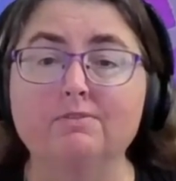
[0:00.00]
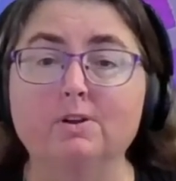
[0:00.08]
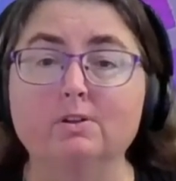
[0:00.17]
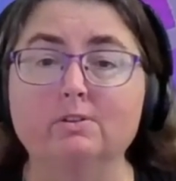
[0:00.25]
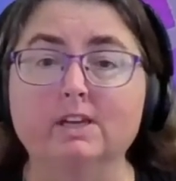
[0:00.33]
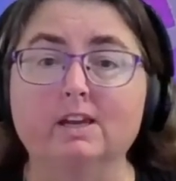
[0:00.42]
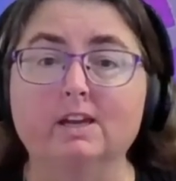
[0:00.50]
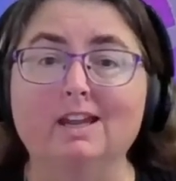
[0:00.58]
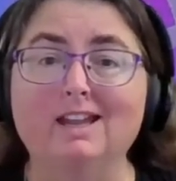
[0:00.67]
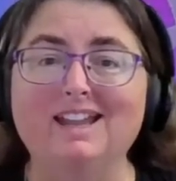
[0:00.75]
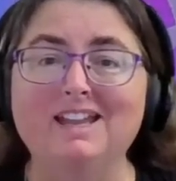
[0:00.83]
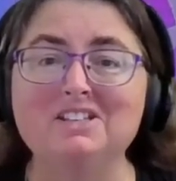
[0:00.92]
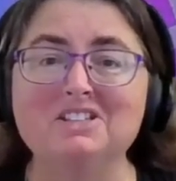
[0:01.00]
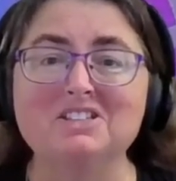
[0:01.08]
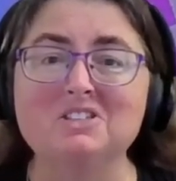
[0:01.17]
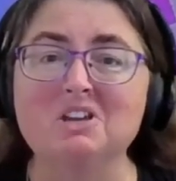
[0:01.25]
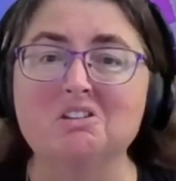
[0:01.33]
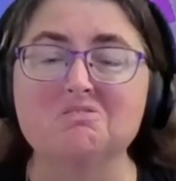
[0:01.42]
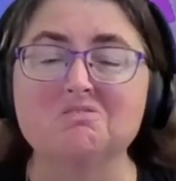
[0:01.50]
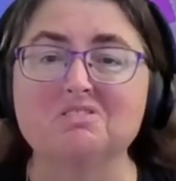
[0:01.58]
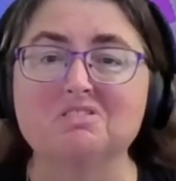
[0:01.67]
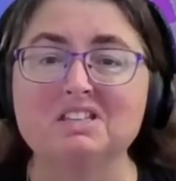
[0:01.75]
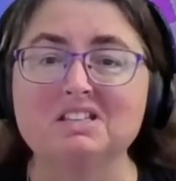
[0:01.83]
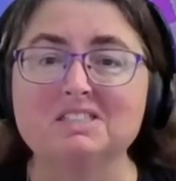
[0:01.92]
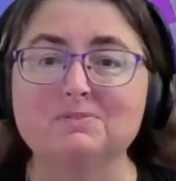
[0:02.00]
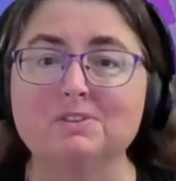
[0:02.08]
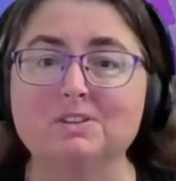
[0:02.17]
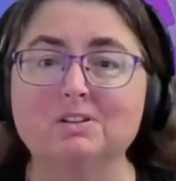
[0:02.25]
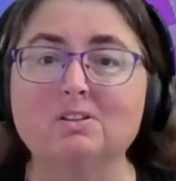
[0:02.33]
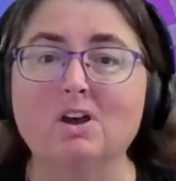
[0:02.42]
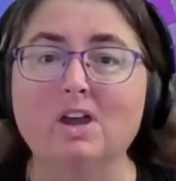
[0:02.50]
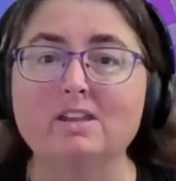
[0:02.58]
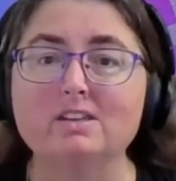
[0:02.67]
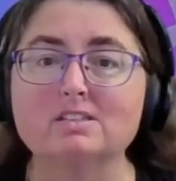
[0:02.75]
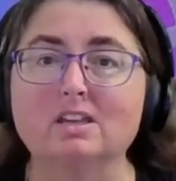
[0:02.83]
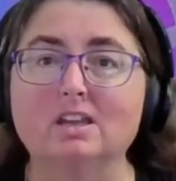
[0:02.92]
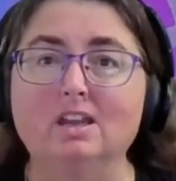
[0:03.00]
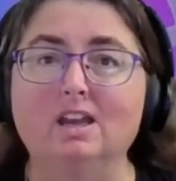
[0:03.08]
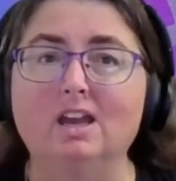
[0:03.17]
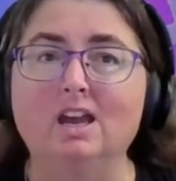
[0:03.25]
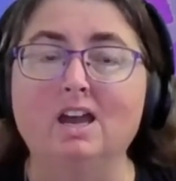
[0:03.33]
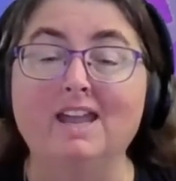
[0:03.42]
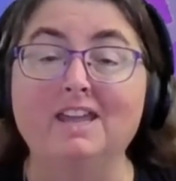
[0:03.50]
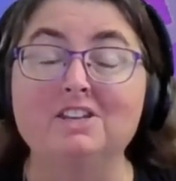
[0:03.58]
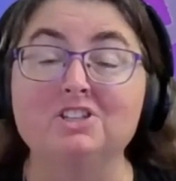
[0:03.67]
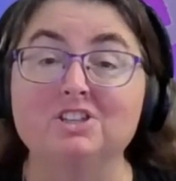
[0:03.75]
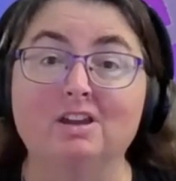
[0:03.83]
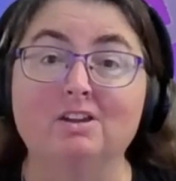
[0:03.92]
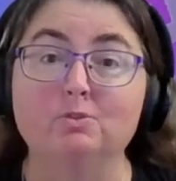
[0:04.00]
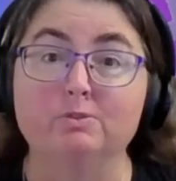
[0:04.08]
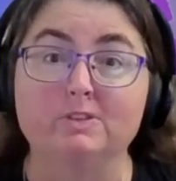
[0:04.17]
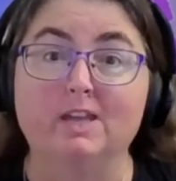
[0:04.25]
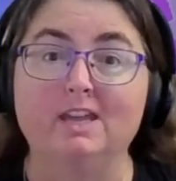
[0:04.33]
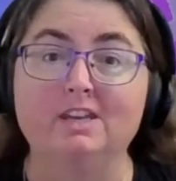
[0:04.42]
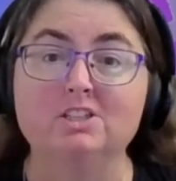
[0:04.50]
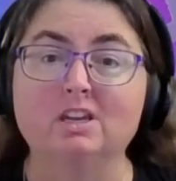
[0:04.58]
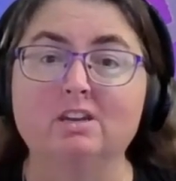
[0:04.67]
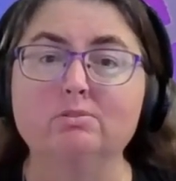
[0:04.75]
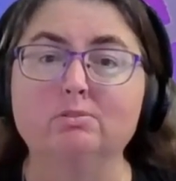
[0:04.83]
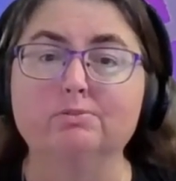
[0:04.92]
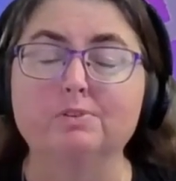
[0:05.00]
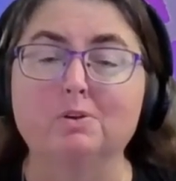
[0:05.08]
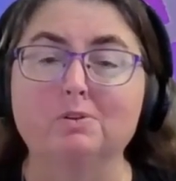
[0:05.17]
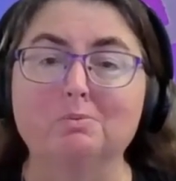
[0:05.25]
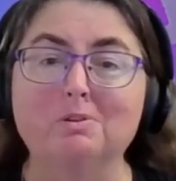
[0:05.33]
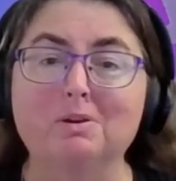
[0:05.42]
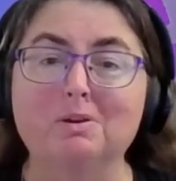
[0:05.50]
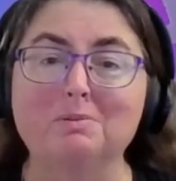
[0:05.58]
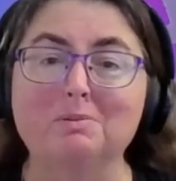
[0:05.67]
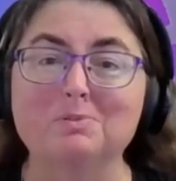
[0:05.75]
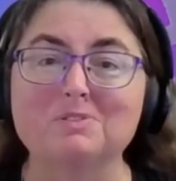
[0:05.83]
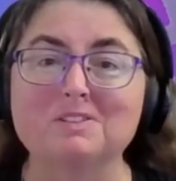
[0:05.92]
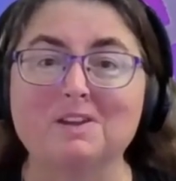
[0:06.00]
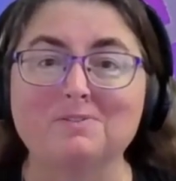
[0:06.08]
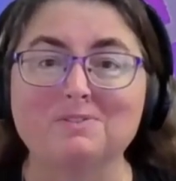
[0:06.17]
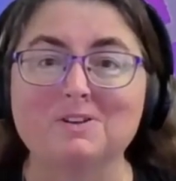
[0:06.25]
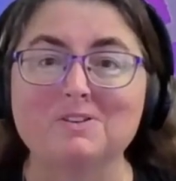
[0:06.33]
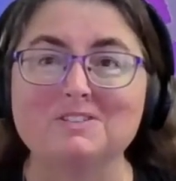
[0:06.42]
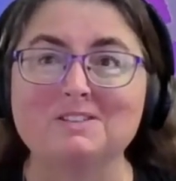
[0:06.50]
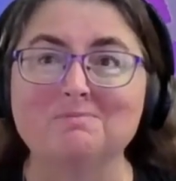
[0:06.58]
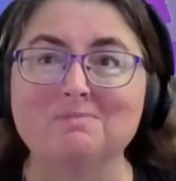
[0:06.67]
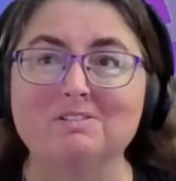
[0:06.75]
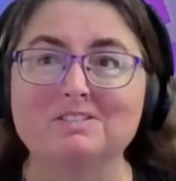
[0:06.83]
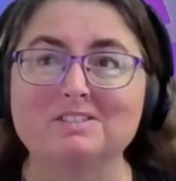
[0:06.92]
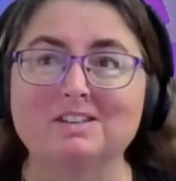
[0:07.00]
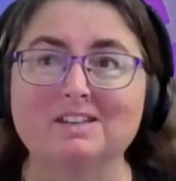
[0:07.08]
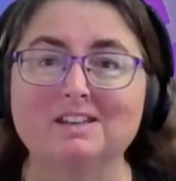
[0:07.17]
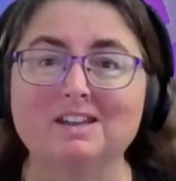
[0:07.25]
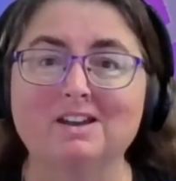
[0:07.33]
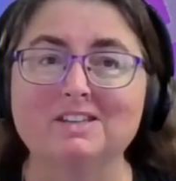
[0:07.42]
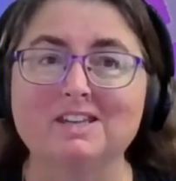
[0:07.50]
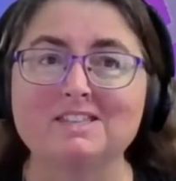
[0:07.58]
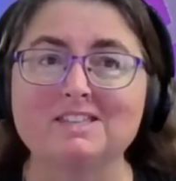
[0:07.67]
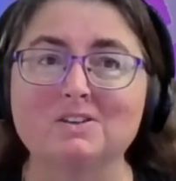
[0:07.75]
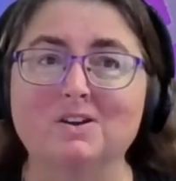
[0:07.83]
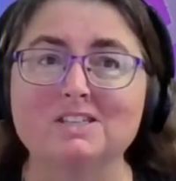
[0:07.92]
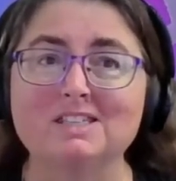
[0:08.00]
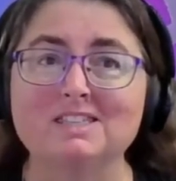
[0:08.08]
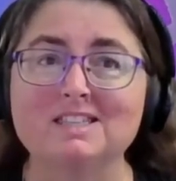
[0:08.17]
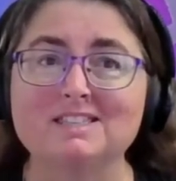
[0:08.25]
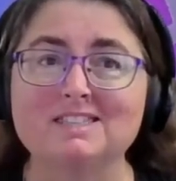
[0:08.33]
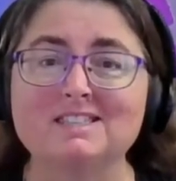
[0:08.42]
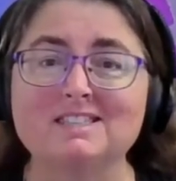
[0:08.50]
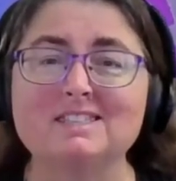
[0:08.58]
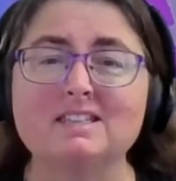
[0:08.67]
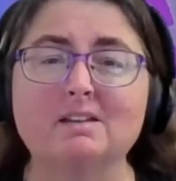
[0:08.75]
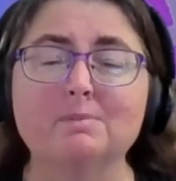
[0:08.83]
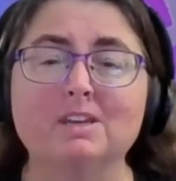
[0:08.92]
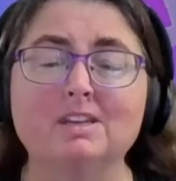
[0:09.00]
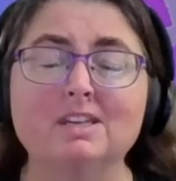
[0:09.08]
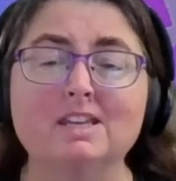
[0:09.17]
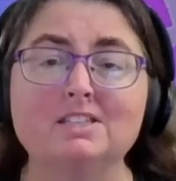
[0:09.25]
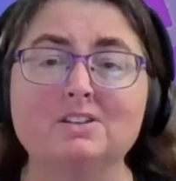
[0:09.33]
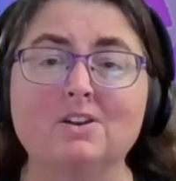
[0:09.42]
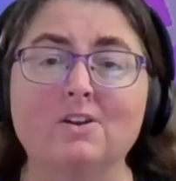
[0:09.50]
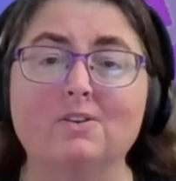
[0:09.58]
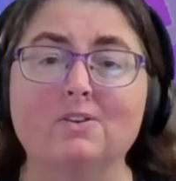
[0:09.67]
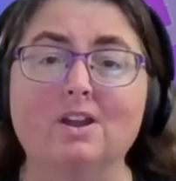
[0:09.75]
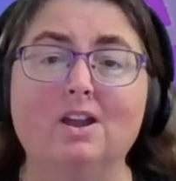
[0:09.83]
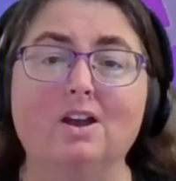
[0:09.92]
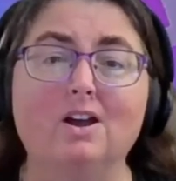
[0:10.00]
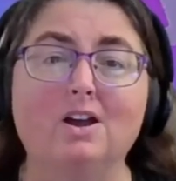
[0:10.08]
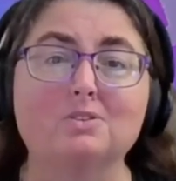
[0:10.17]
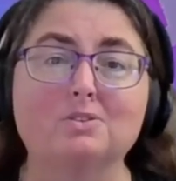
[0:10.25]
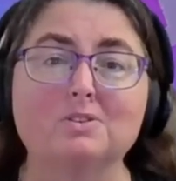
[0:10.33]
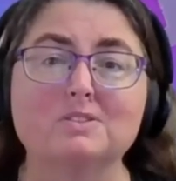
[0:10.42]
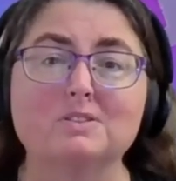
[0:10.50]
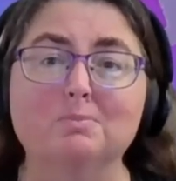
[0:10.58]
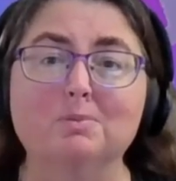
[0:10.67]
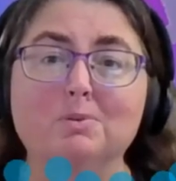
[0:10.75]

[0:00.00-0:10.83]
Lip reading: folder and just note things for the client. I also had a general folder where I would put safe notes in, where it's like, okay, so I did this, and this is something I'm going to need to know across the